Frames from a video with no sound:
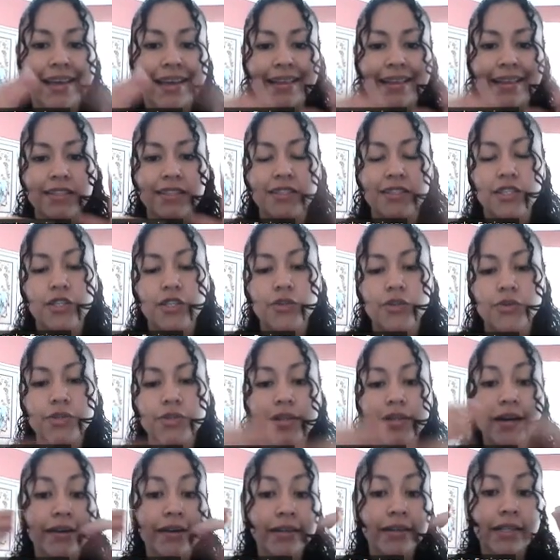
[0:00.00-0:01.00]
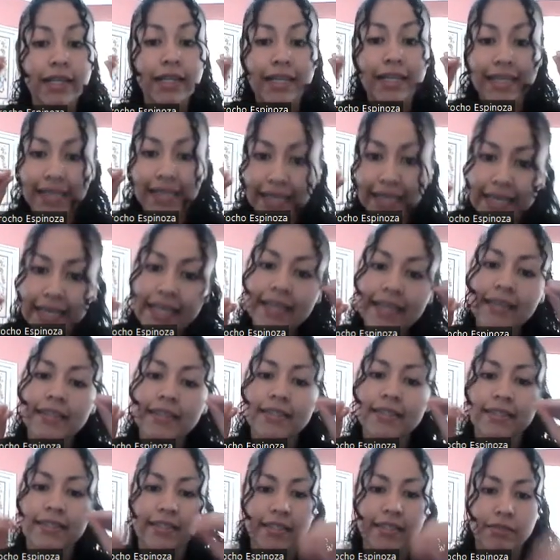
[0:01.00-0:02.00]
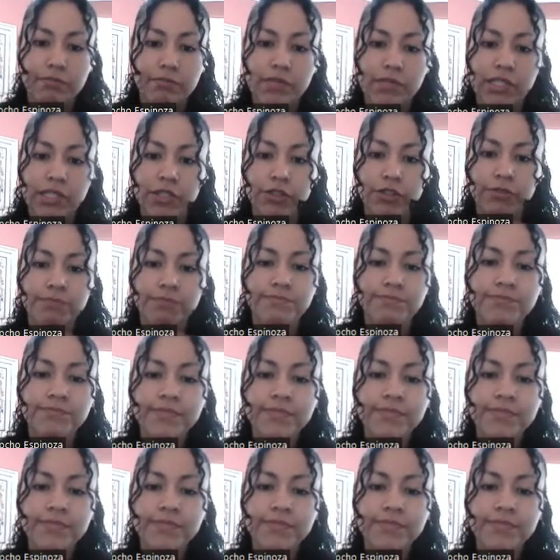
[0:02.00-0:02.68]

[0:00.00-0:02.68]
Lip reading: and its use are the key in this method.